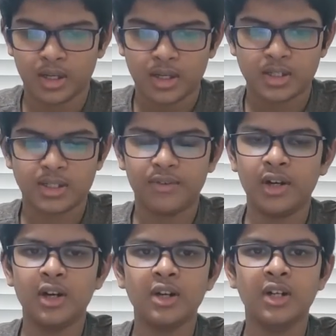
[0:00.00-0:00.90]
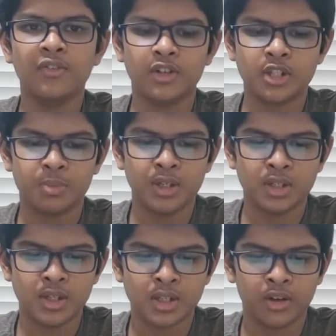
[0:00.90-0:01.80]
700 different
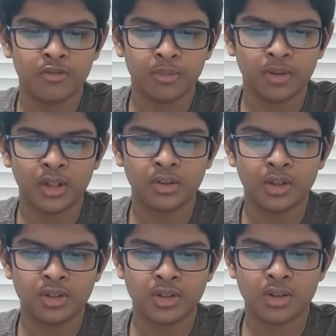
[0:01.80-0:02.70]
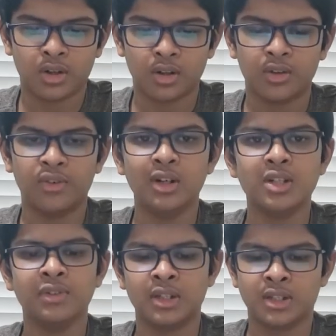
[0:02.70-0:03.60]
species of marine creatures are on the verge
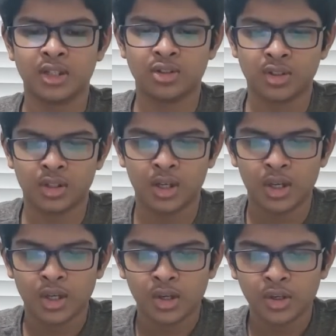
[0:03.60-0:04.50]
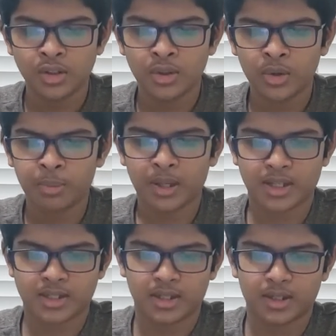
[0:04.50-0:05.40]
of extinction due to
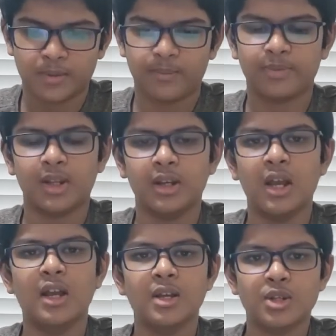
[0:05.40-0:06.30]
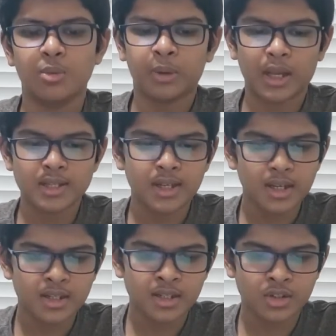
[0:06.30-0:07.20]
plastic. So plastic
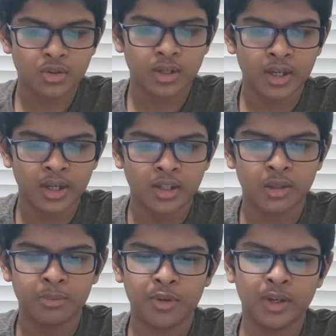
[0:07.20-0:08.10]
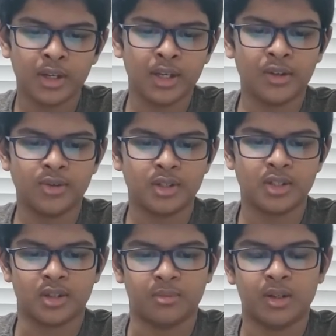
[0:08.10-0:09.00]
is destroying the marine
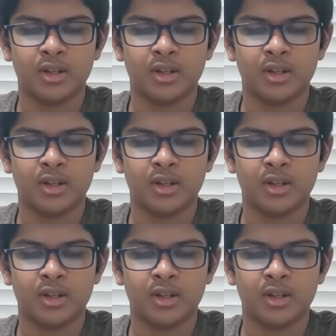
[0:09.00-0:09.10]
ecosystem.